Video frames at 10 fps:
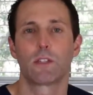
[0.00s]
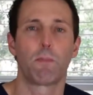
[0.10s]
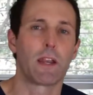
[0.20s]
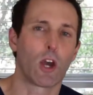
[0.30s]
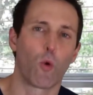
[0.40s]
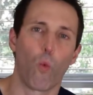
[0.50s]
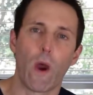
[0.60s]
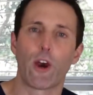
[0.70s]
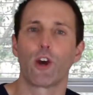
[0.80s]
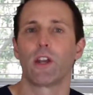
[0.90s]
depending on
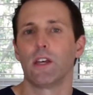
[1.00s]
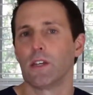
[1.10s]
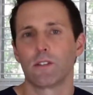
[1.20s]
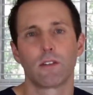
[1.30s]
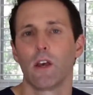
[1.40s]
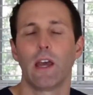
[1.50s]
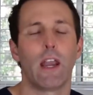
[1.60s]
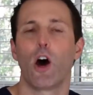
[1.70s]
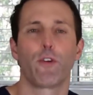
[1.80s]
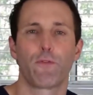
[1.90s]
where it is
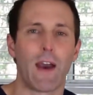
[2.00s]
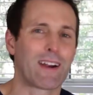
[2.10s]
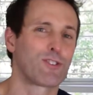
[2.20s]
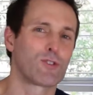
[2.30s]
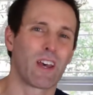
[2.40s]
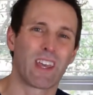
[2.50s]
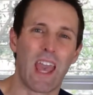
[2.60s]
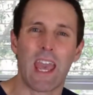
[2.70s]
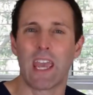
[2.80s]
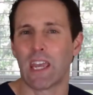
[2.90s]
and other factors like
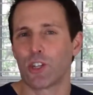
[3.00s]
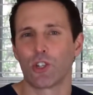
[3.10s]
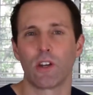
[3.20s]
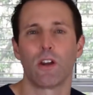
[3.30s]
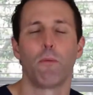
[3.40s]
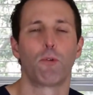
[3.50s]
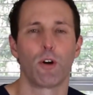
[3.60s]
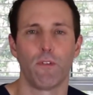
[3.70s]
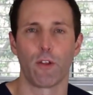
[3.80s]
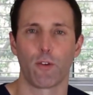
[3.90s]
age and a number
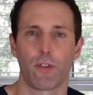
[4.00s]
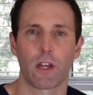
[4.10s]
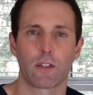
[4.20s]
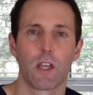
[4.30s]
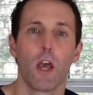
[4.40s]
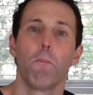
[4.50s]
of other things.